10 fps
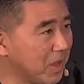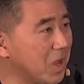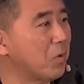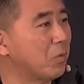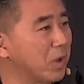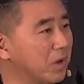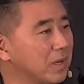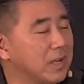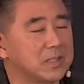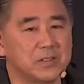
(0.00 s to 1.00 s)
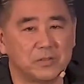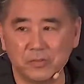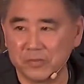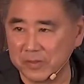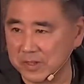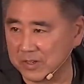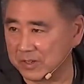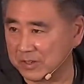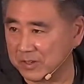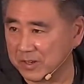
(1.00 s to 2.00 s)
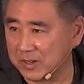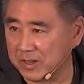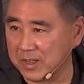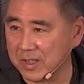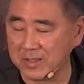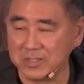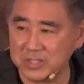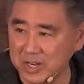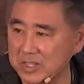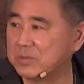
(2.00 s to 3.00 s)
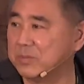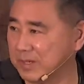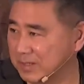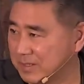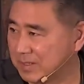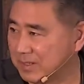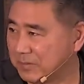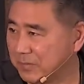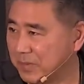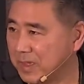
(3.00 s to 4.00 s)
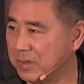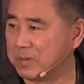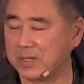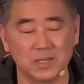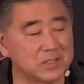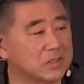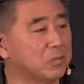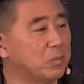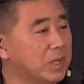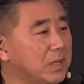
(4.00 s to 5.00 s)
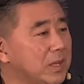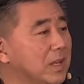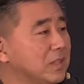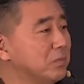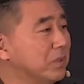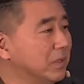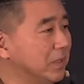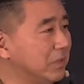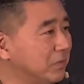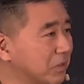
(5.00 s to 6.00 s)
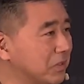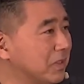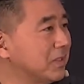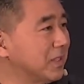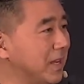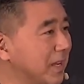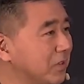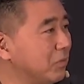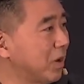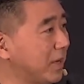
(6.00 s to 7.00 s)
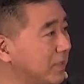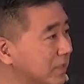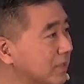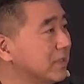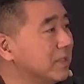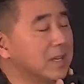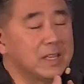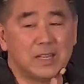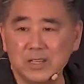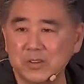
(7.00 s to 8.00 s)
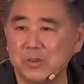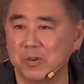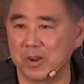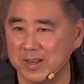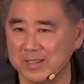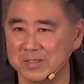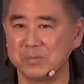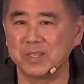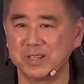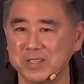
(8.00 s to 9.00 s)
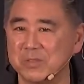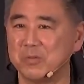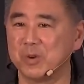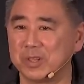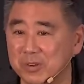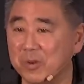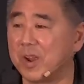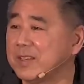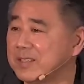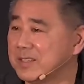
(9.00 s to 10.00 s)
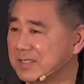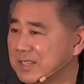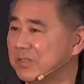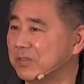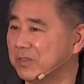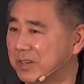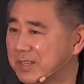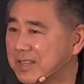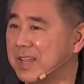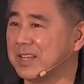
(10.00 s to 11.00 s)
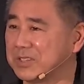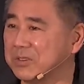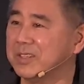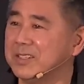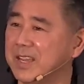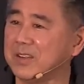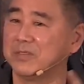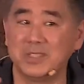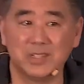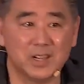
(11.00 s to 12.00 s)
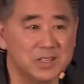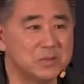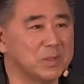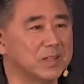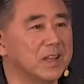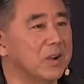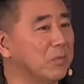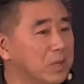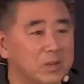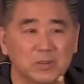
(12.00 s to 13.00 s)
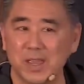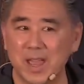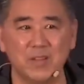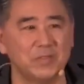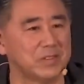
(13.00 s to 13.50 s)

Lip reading: We are not to fear judgment, because we as believers stand righteous in Christ because of what Christ has done for us. So on the day of judgment, we don't have to